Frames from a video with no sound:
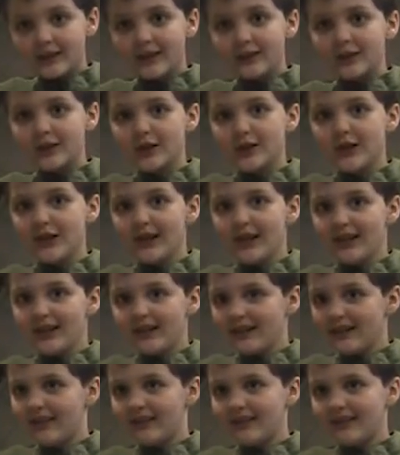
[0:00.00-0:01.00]

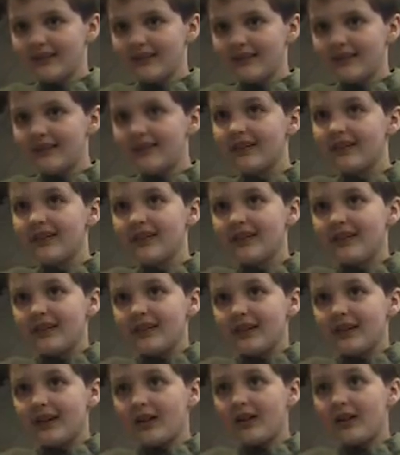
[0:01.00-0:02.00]
Gee,
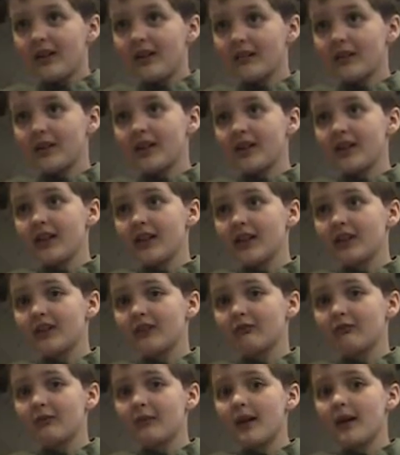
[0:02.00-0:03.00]
all of a sudden, I
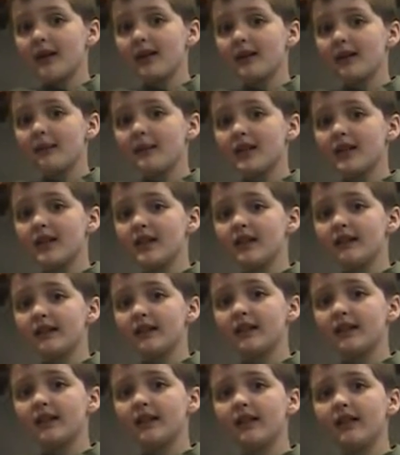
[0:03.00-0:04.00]
just reminded me
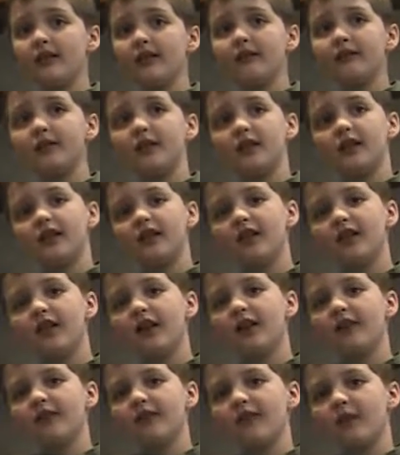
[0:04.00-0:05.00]
of
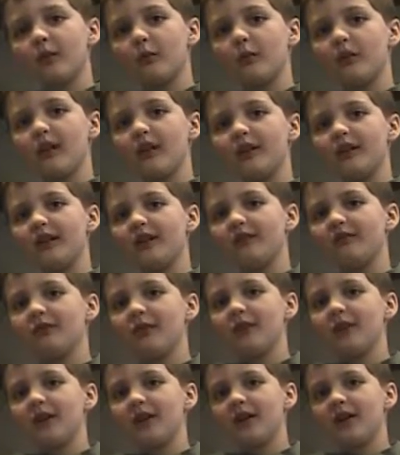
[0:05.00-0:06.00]
there
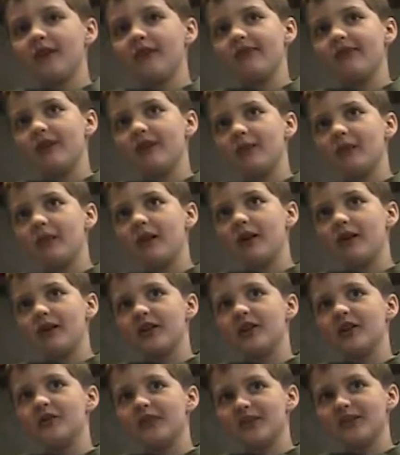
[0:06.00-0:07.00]
was
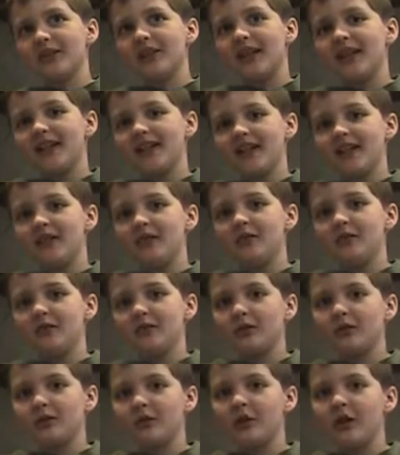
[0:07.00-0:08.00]
an old lady who
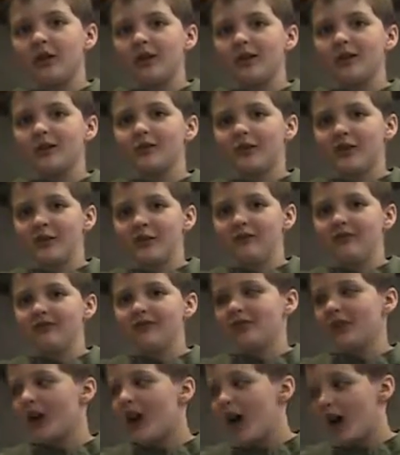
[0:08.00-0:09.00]
swallowed a
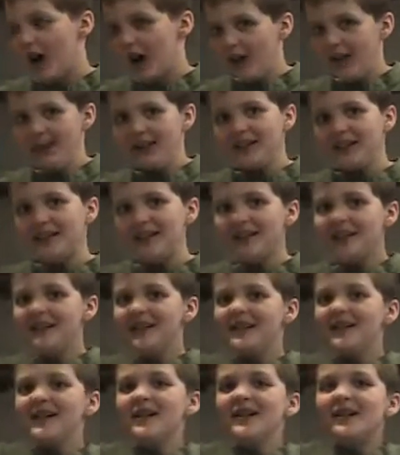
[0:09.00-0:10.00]
fly.
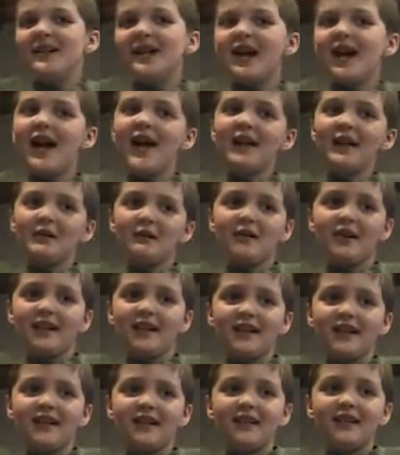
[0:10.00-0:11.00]

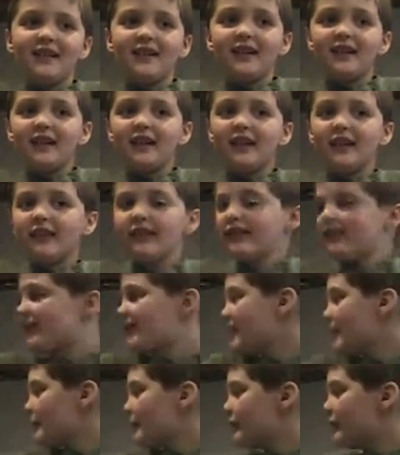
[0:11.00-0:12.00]
Anyway,
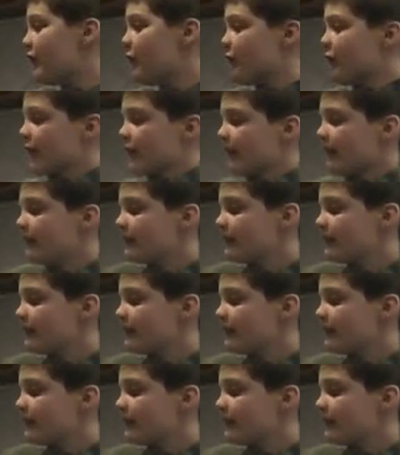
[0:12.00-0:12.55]
step 4.